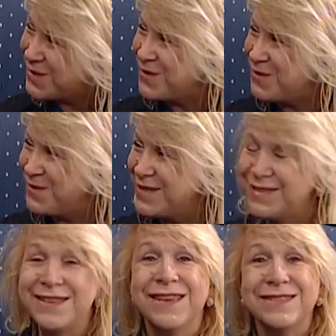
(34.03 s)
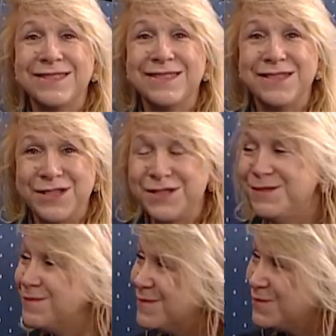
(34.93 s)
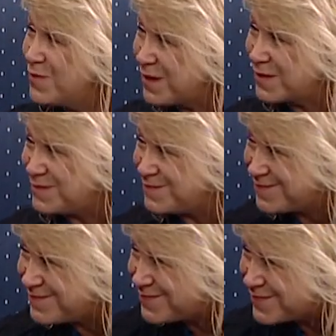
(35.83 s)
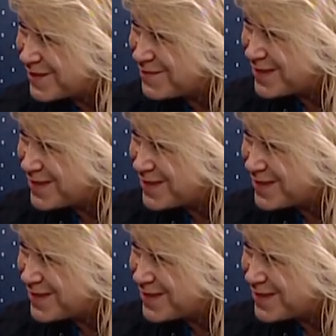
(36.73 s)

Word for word: who is an esthetician. Welcome. Welcome,